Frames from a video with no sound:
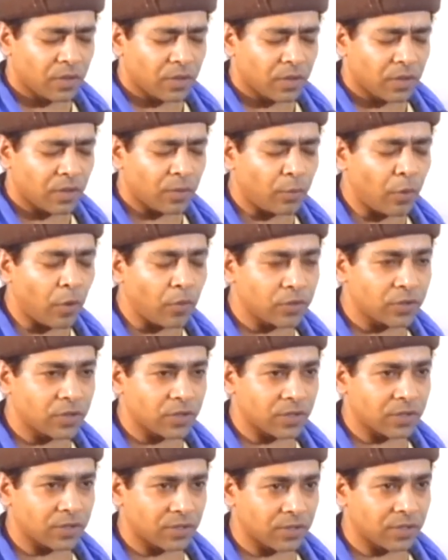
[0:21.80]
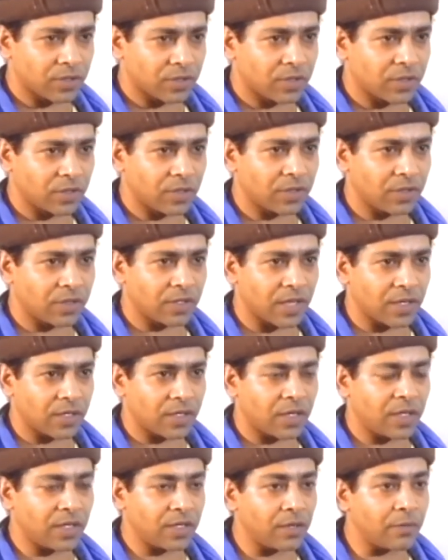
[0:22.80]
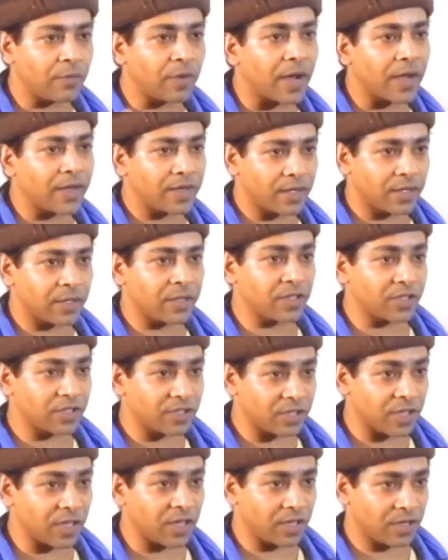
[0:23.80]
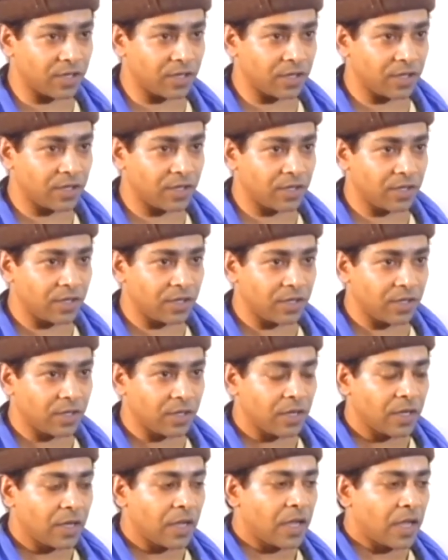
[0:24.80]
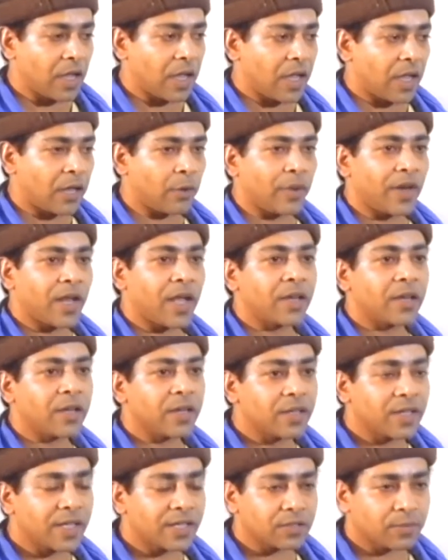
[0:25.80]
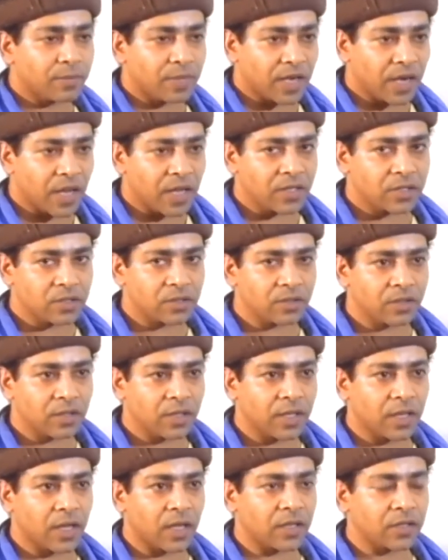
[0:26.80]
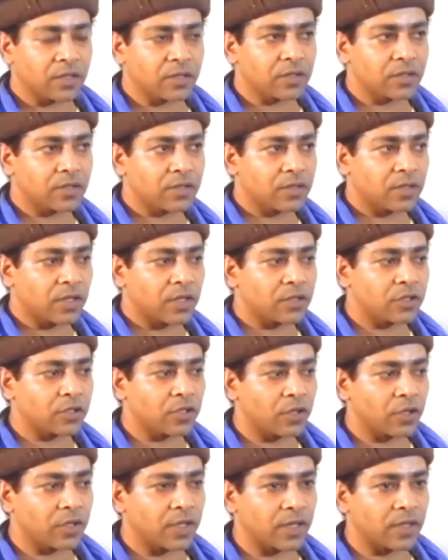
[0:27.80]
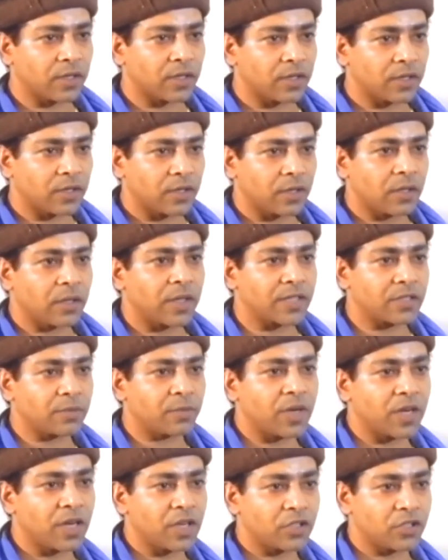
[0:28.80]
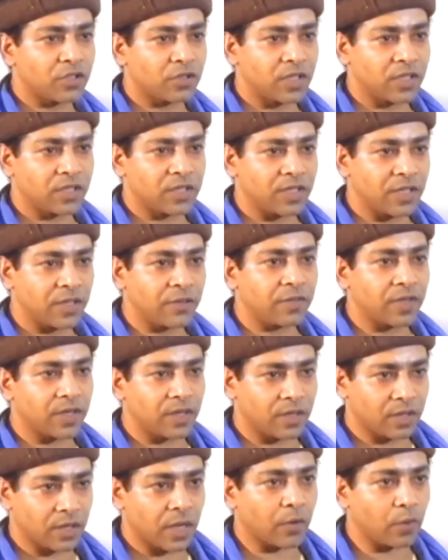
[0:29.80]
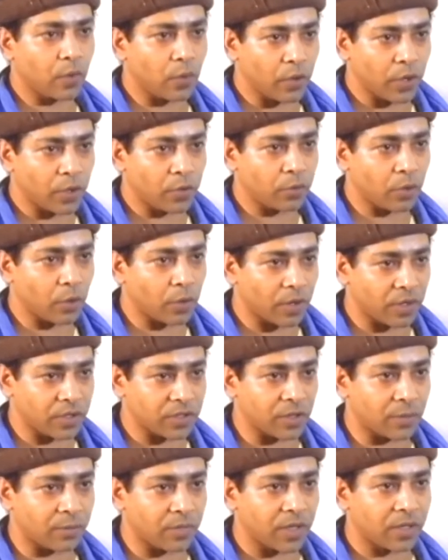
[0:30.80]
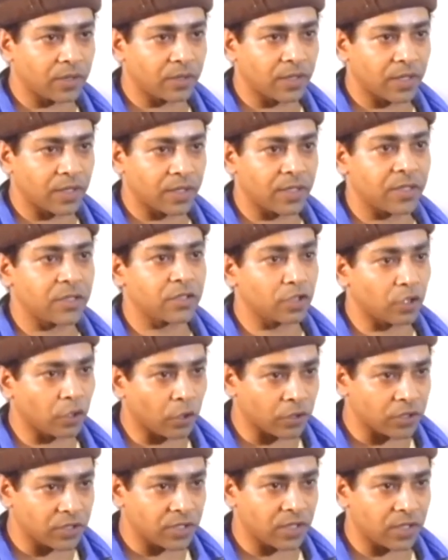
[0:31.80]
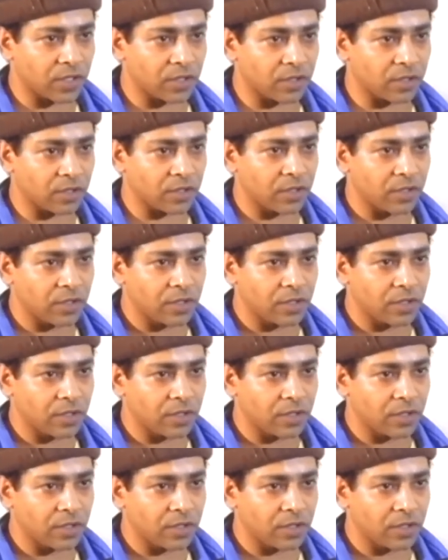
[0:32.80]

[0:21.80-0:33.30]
the Moses that he divided the sea. And when I read the explanation, then I saw that the explanation is given according to our Jamaat that is logical